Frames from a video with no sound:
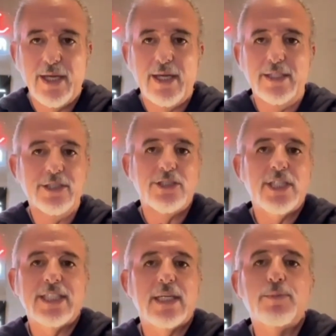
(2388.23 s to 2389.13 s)
And it's
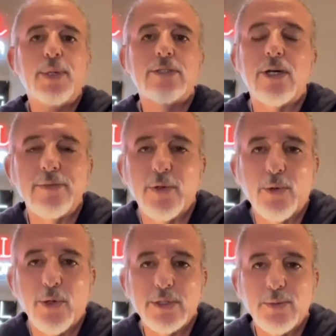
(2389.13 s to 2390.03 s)
just like getting bucked
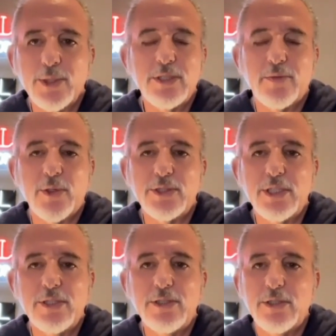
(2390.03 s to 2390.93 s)
off a horse. What's the
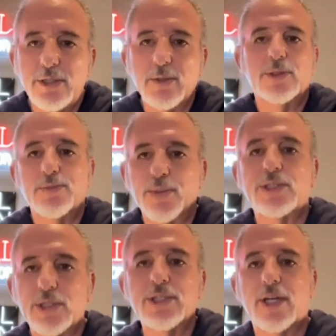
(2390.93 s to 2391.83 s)
first thing you do? You
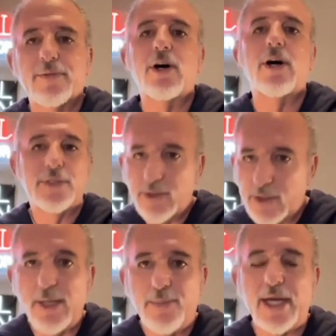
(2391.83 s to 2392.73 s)
brush yourself off
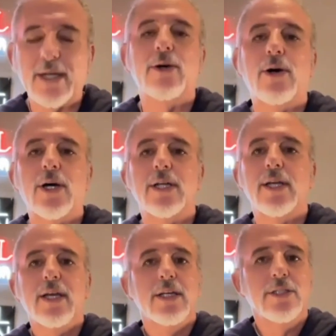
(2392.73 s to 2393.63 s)
and you get back on.